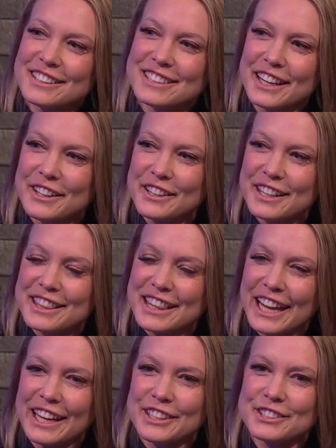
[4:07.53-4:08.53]
Because I
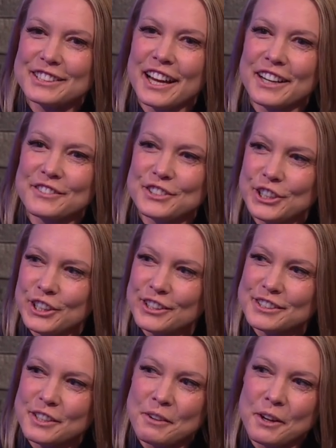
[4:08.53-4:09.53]
they just kind of
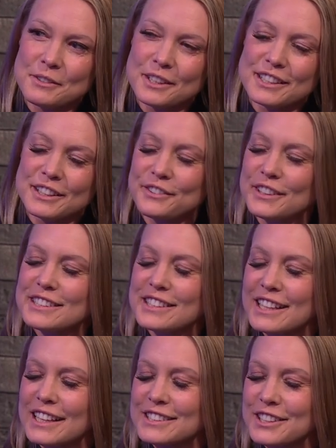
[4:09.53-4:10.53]
chill sometimes on
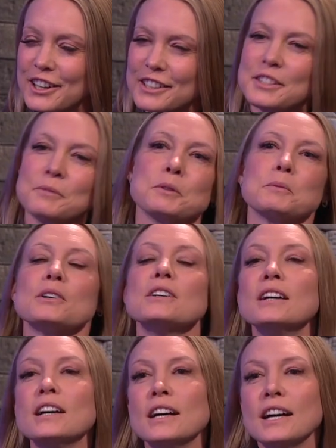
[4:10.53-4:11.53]
defense, and that's not
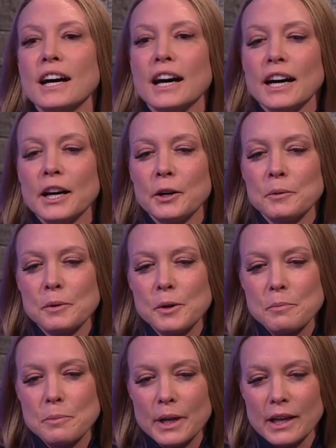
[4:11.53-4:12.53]
acceptable. Um,
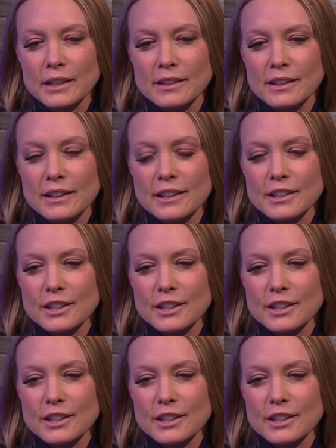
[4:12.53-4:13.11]
but,